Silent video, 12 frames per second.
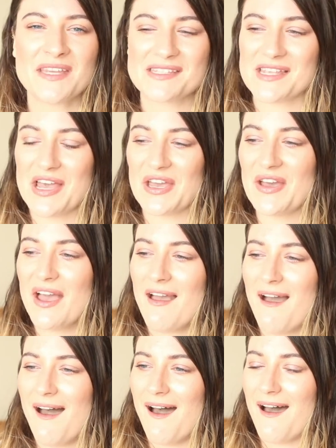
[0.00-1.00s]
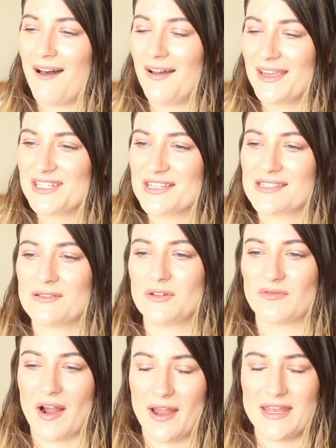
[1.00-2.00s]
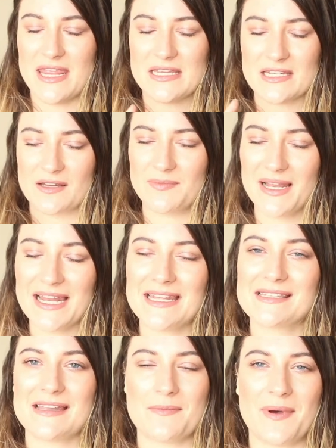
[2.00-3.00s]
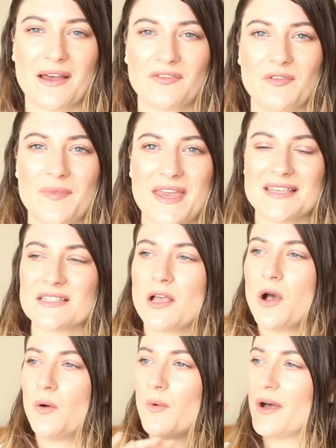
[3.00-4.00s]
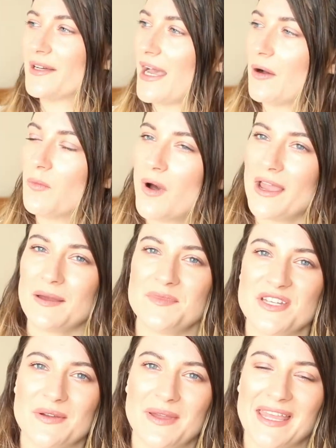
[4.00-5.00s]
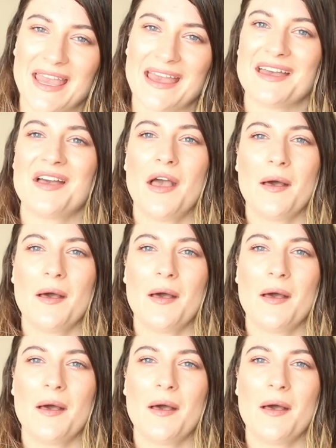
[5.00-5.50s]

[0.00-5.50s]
So I just thought, right, I need to completely step back from this, work out why I'm doing it.